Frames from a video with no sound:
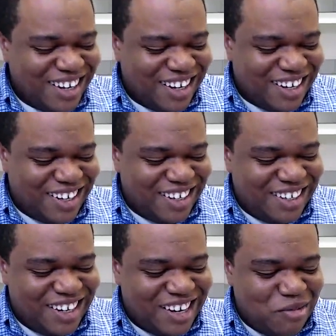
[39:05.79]

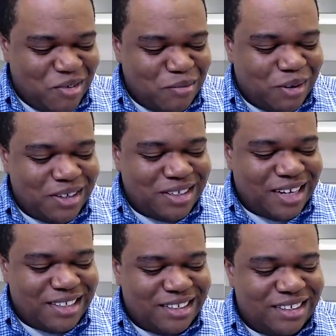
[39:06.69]
I have one person,
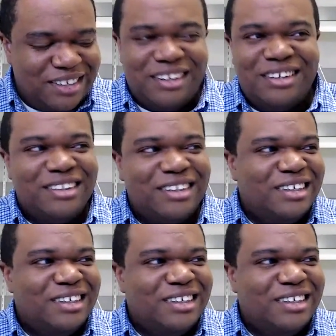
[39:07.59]
I sent her,